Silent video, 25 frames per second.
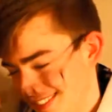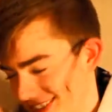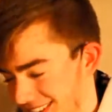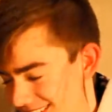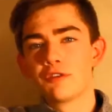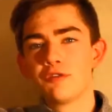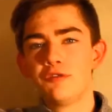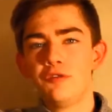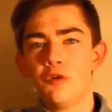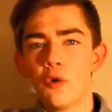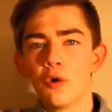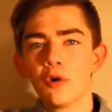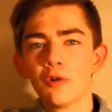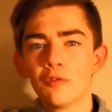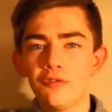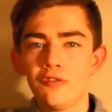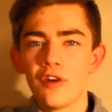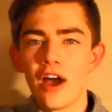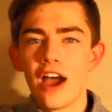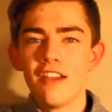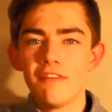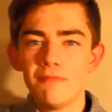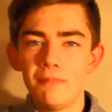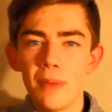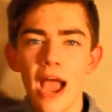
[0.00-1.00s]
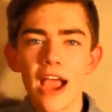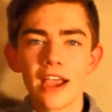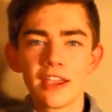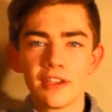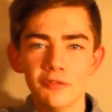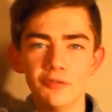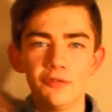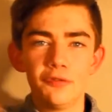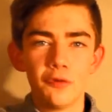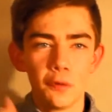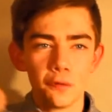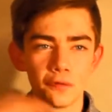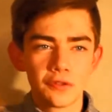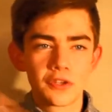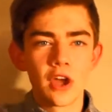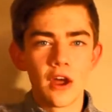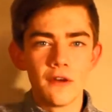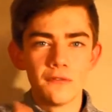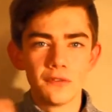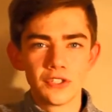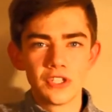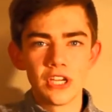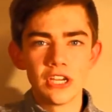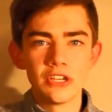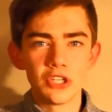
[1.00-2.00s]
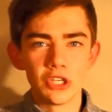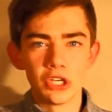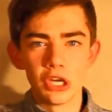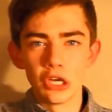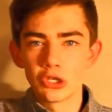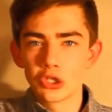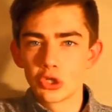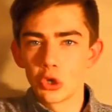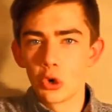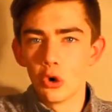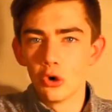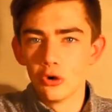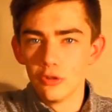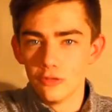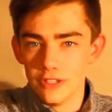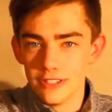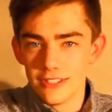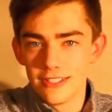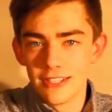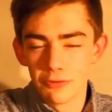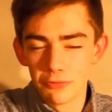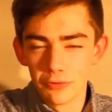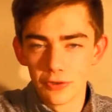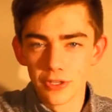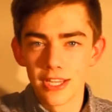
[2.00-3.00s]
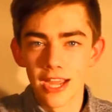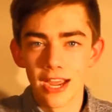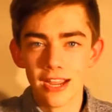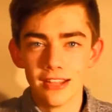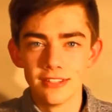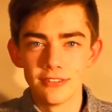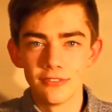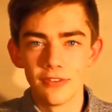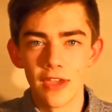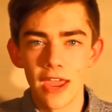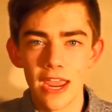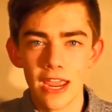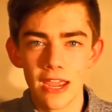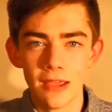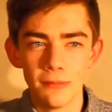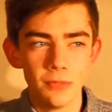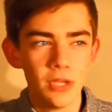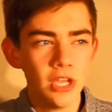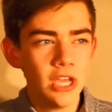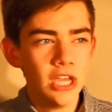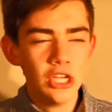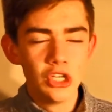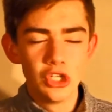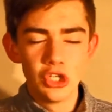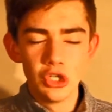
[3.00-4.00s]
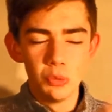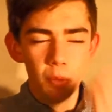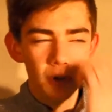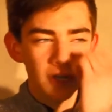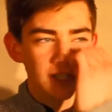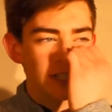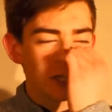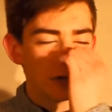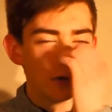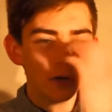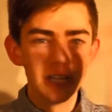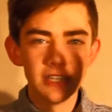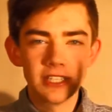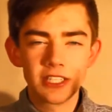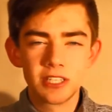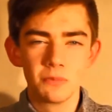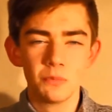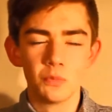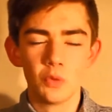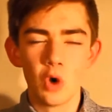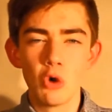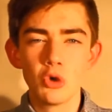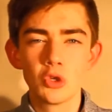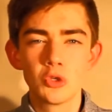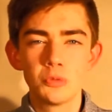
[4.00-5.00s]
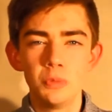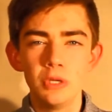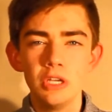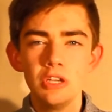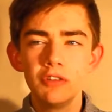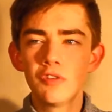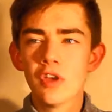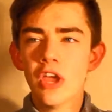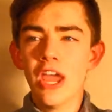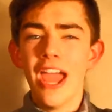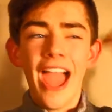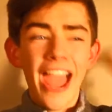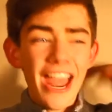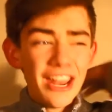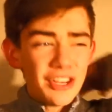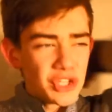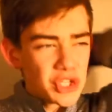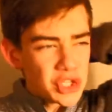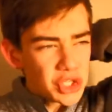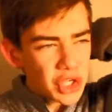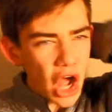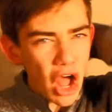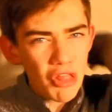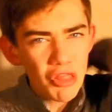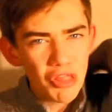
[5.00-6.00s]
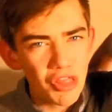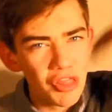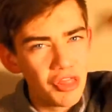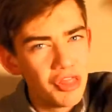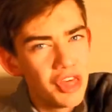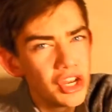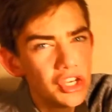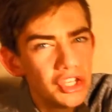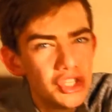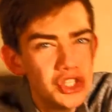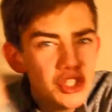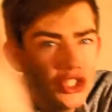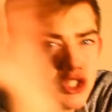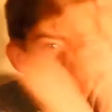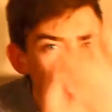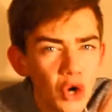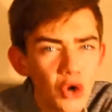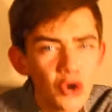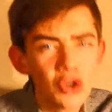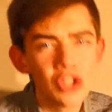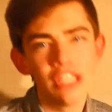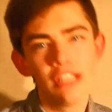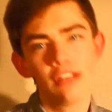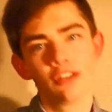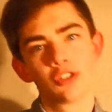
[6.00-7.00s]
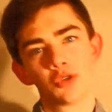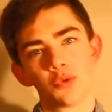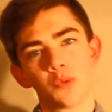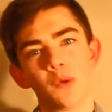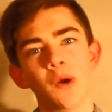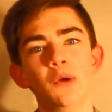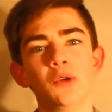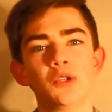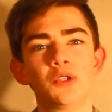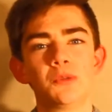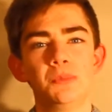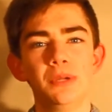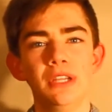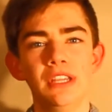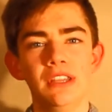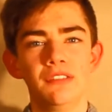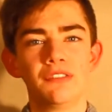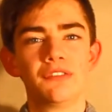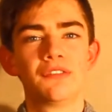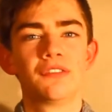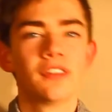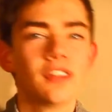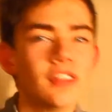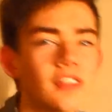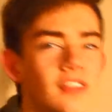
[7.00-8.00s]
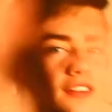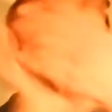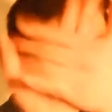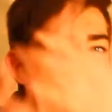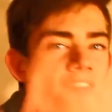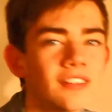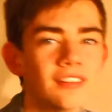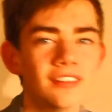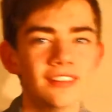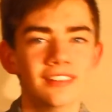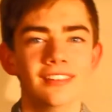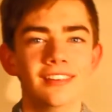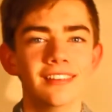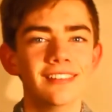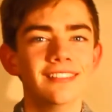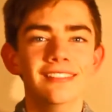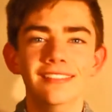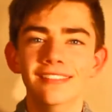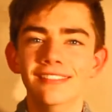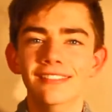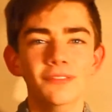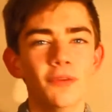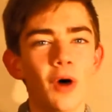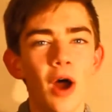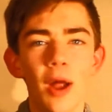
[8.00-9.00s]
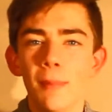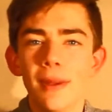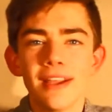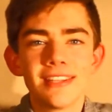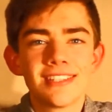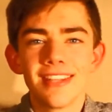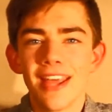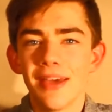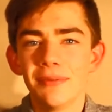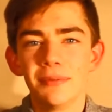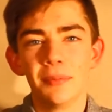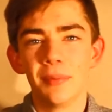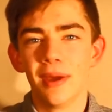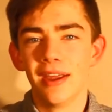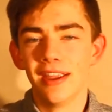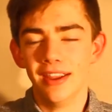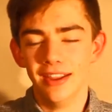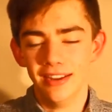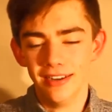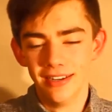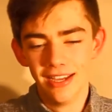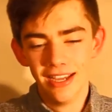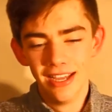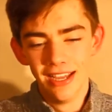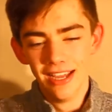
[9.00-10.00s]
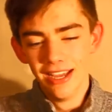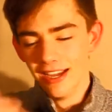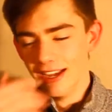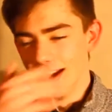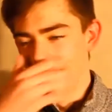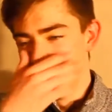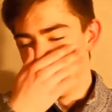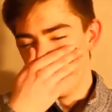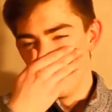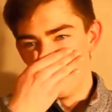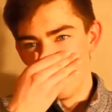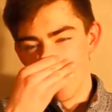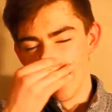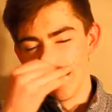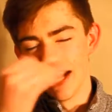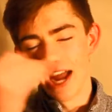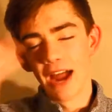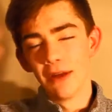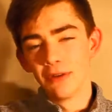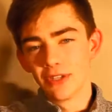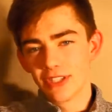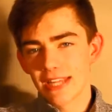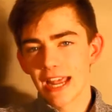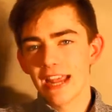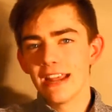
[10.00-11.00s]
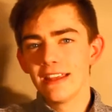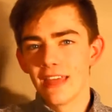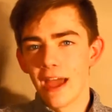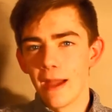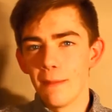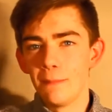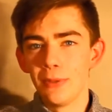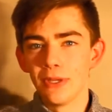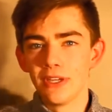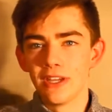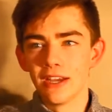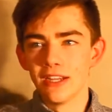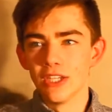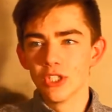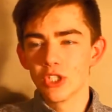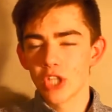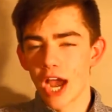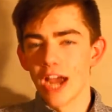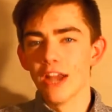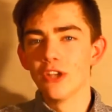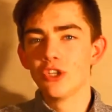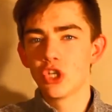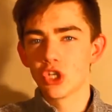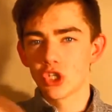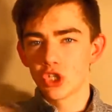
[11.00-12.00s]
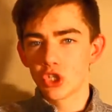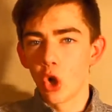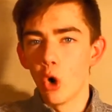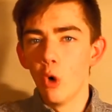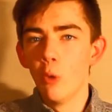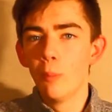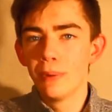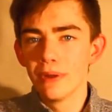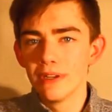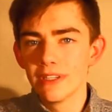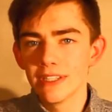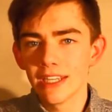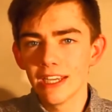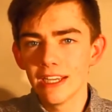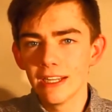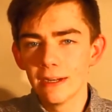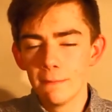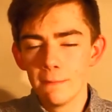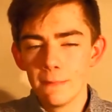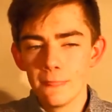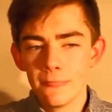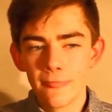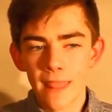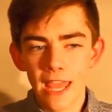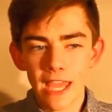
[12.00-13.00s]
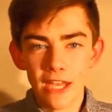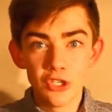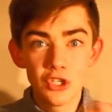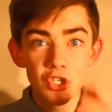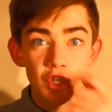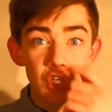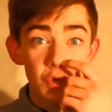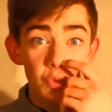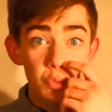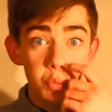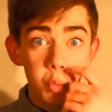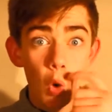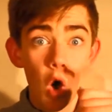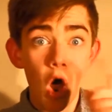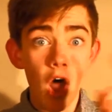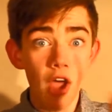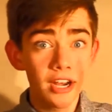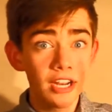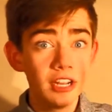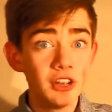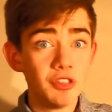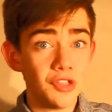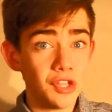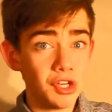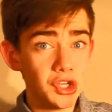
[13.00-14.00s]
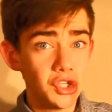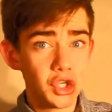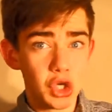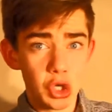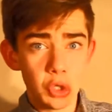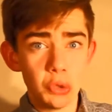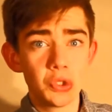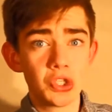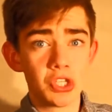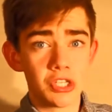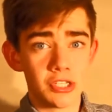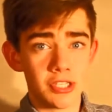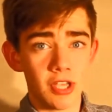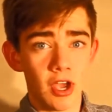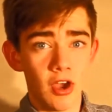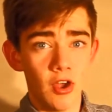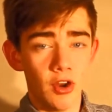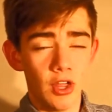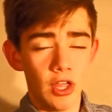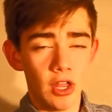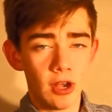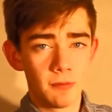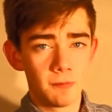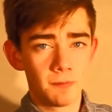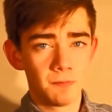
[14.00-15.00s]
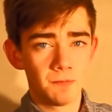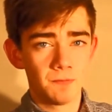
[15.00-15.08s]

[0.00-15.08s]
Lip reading: Like 4 and 5 back and forth conversation and show her these different kinds of ham. She went to go get some roast beef and she got the dirtiest roast beef. Why am I slapping my head? And I say that because I just opened it and she wanted the juices on it.